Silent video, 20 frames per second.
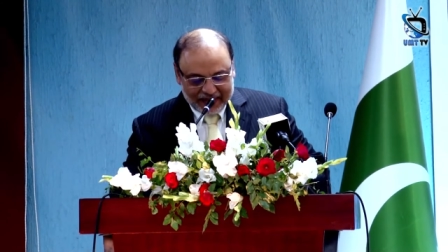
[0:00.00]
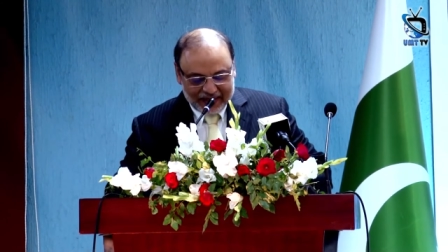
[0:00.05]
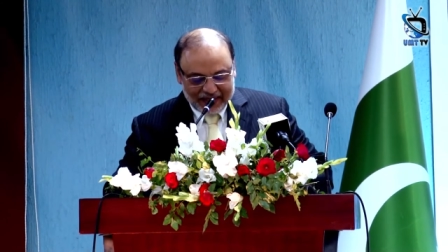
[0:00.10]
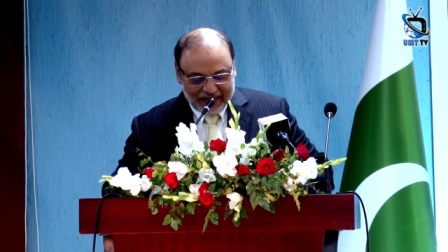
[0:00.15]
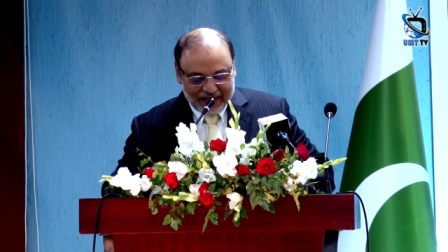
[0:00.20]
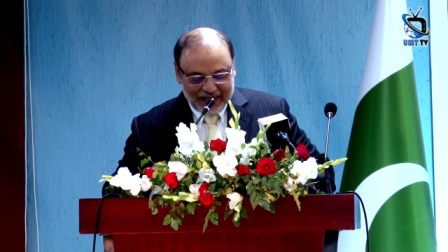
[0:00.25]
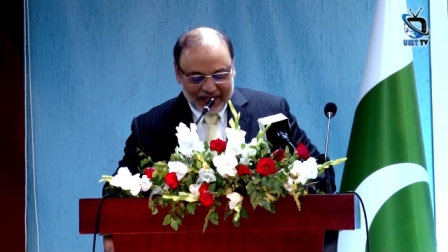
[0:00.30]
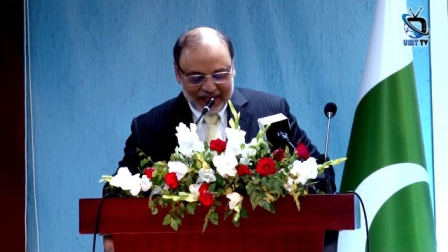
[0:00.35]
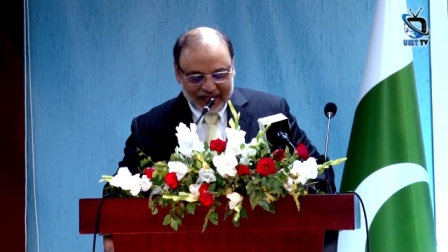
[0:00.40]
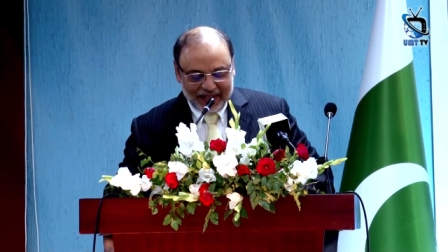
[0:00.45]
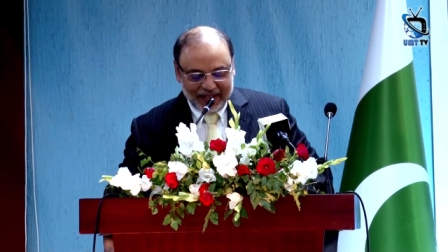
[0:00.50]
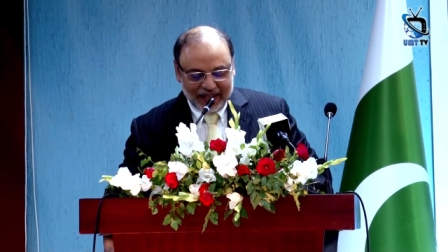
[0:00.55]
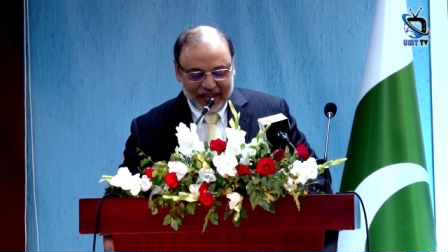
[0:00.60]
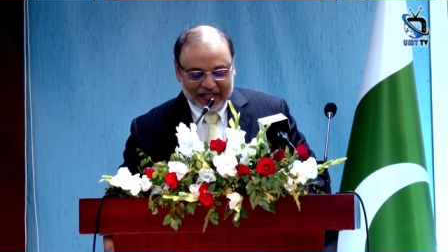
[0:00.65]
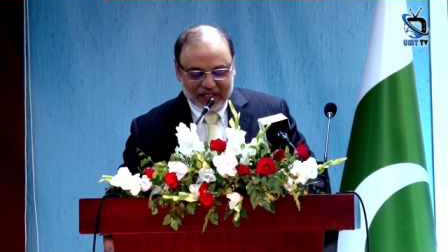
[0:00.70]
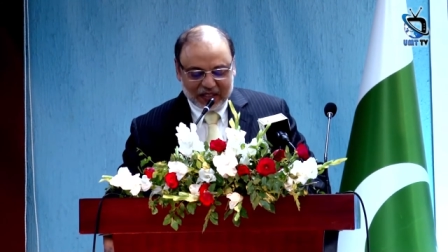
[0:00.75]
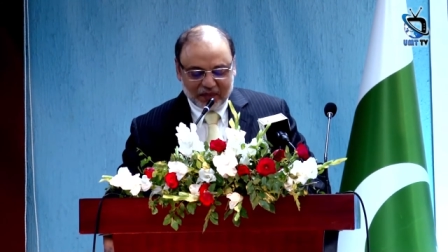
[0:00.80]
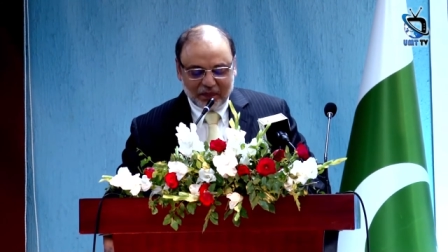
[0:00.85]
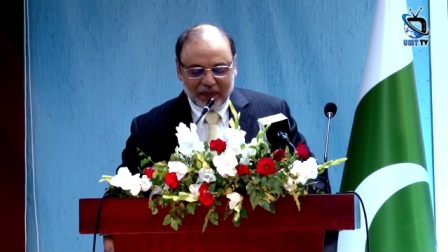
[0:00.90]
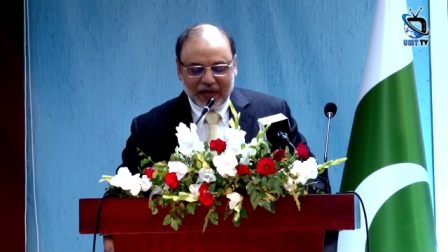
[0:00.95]
Uh,
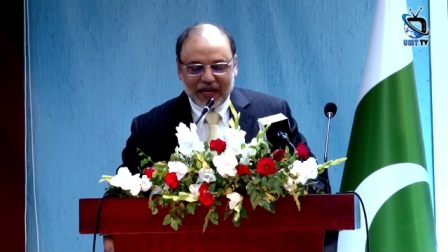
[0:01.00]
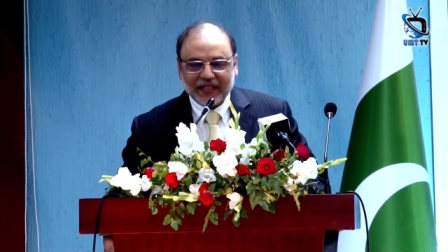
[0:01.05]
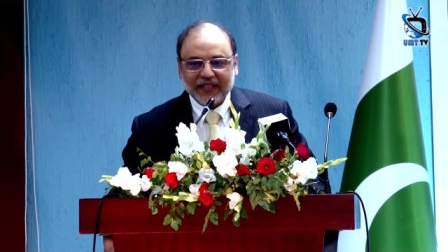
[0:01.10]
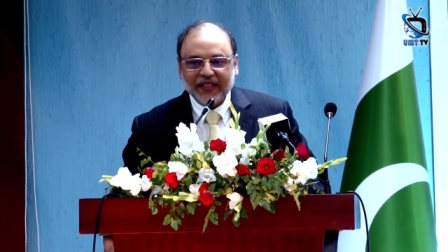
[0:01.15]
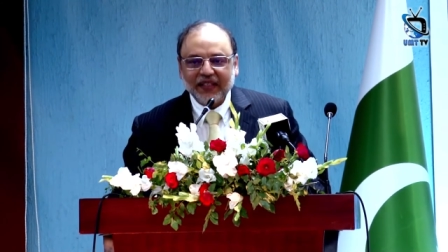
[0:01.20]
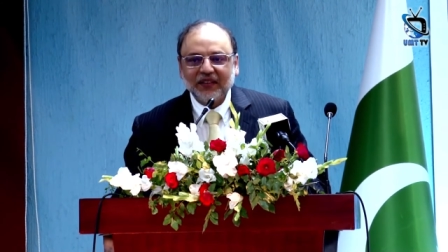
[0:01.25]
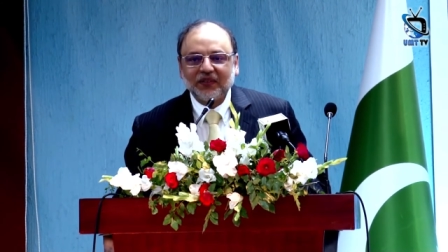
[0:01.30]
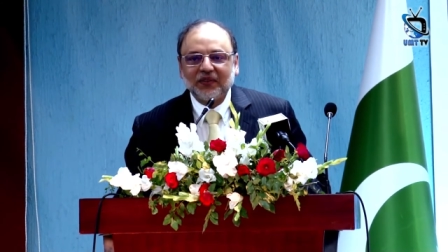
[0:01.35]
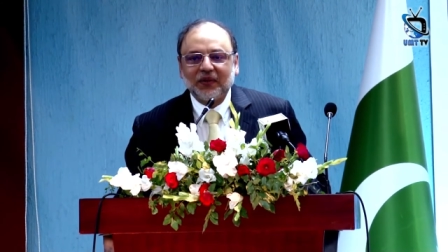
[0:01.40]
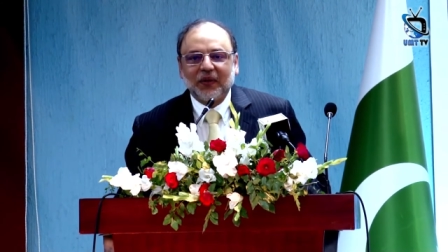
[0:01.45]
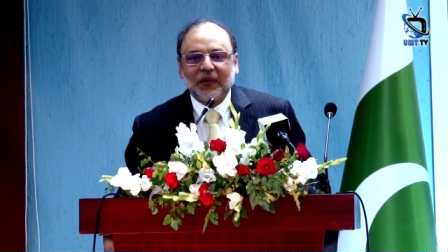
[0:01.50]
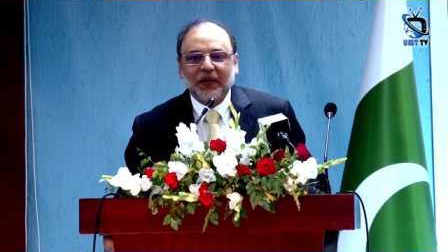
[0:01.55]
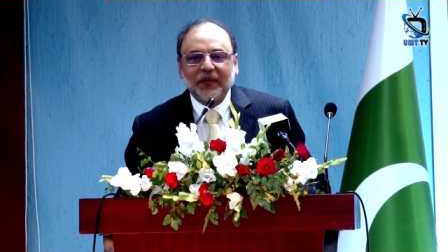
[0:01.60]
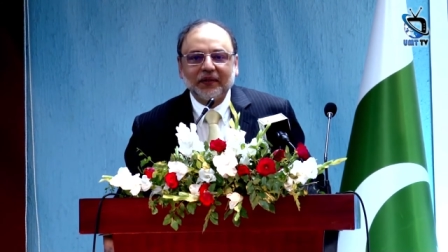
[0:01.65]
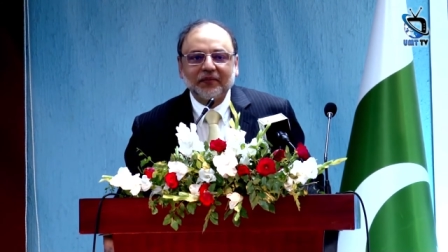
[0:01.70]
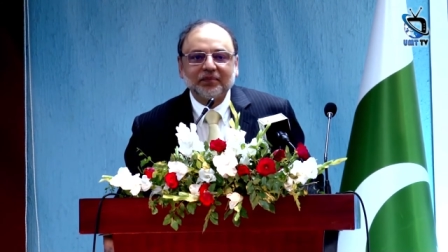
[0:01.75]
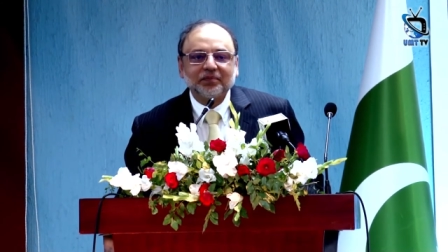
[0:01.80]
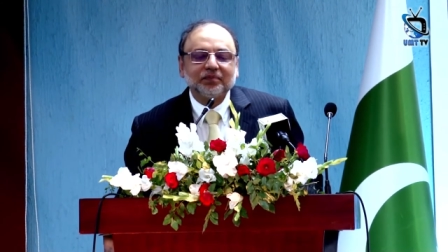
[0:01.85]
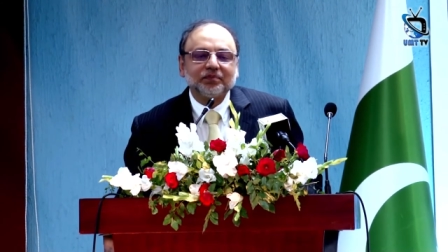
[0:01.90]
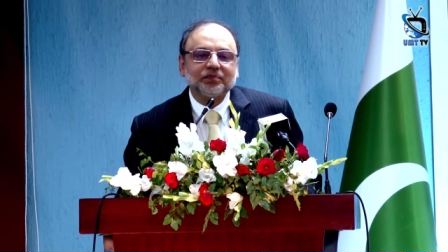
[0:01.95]
as a parting thought,
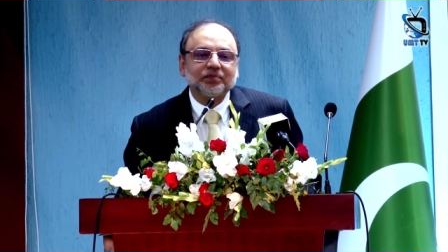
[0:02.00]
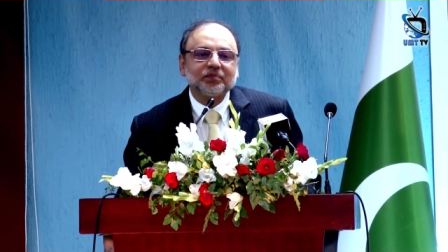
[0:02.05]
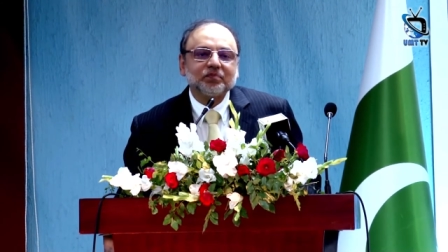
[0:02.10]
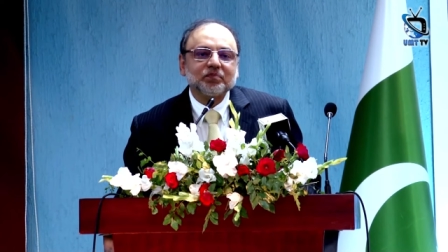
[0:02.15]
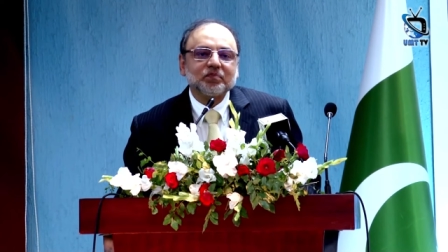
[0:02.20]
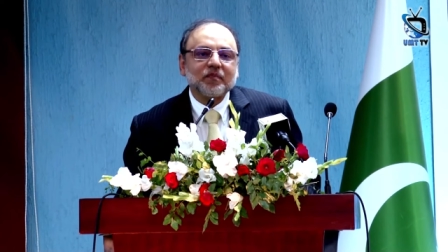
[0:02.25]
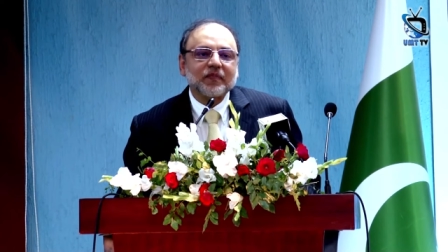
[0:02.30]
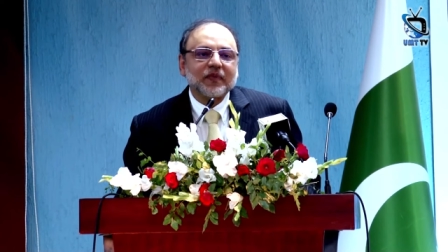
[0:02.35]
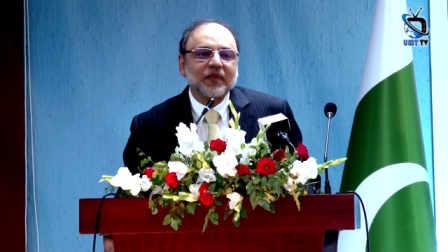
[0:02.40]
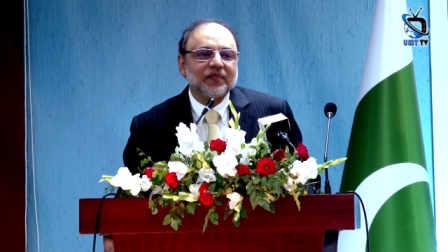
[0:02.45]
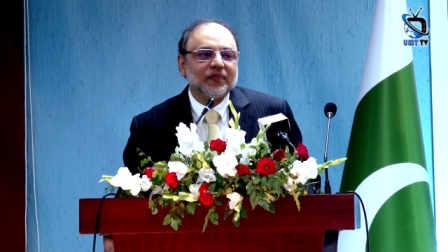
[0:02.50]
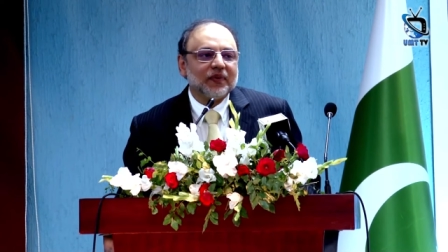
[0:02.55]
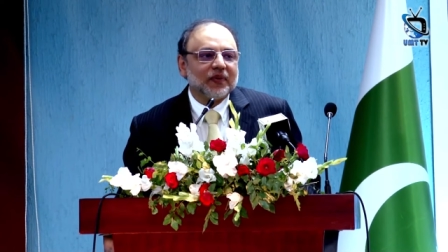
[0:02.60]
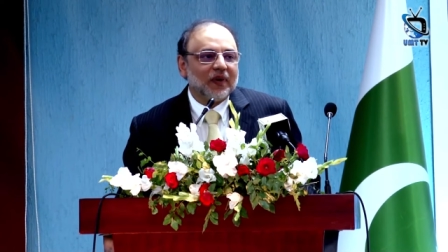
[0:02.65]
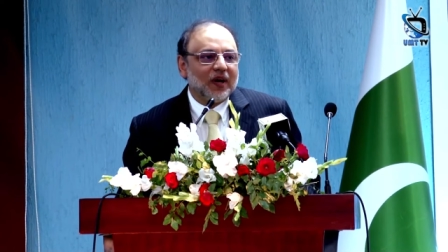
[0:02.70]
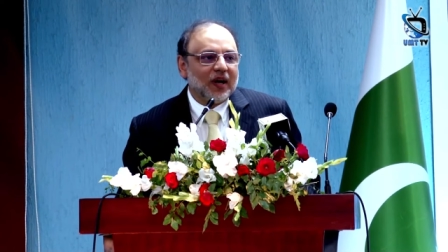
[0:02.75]
for